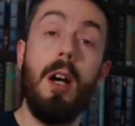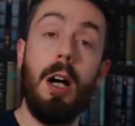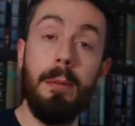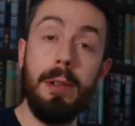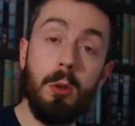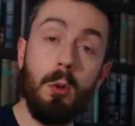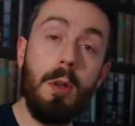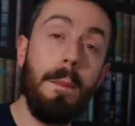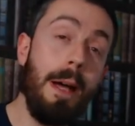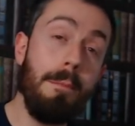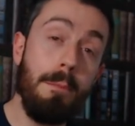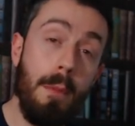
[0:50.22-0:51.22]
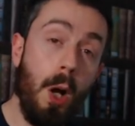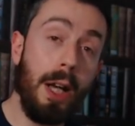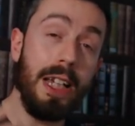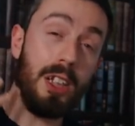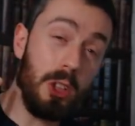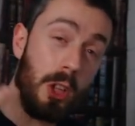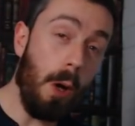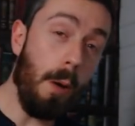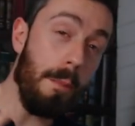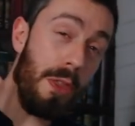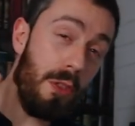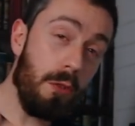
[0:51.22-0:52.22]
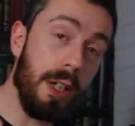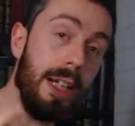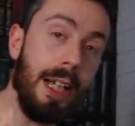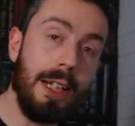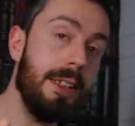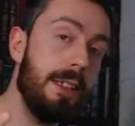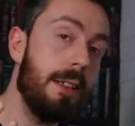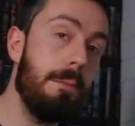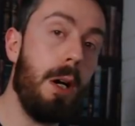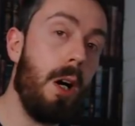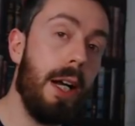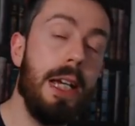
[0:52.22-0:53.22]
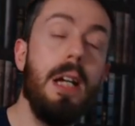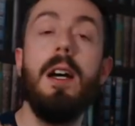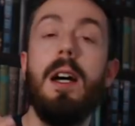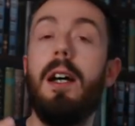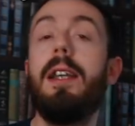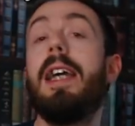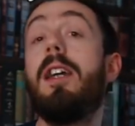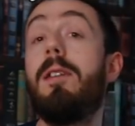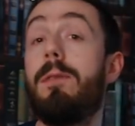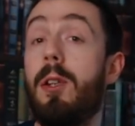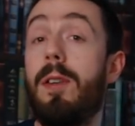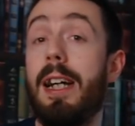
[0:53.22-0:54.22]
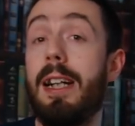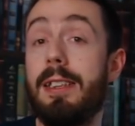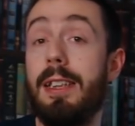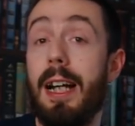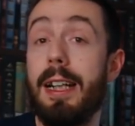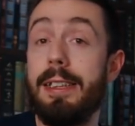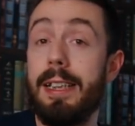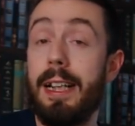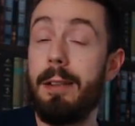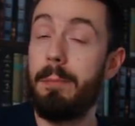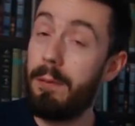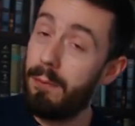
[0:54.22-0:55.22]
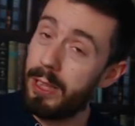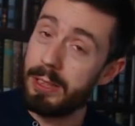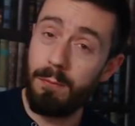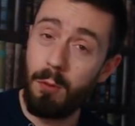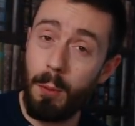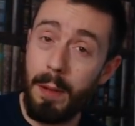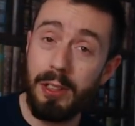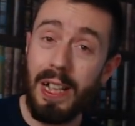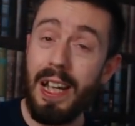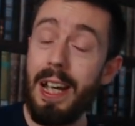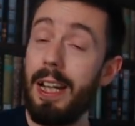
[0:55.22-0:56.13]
I want to talk about my top three N A Ses to buy at the end of two thousand eighteen, but first and foremost,